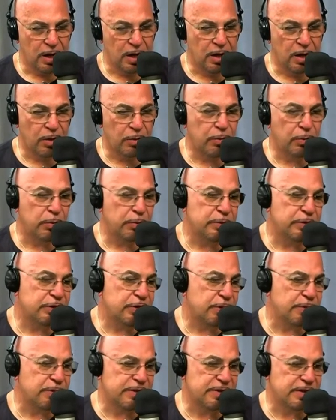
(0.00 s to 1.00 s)
Uh, well, when
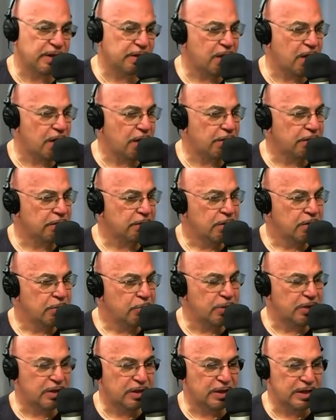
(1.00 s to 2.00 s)
Joe was sick now,
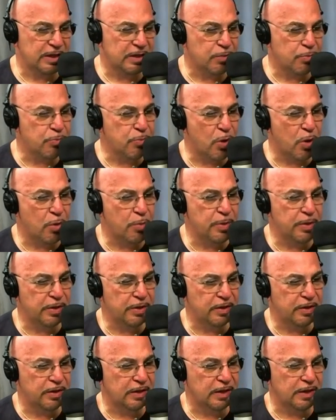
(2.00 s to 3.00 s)
but like the
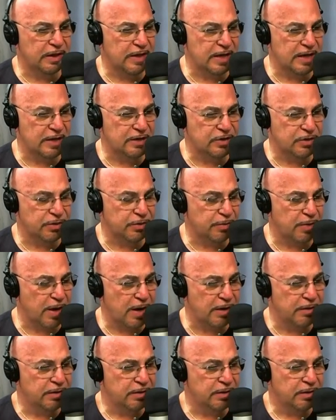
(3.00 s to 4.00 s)
moment like that turned
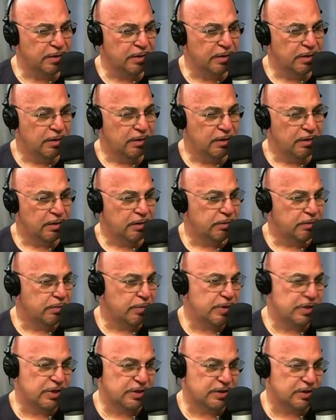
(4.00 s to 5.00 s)
around,
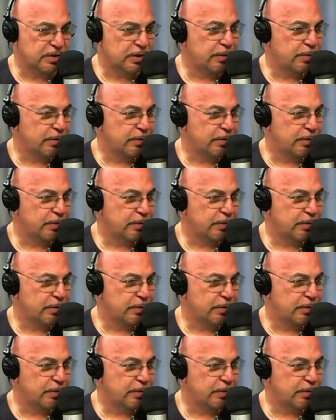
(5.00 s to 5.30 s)
we just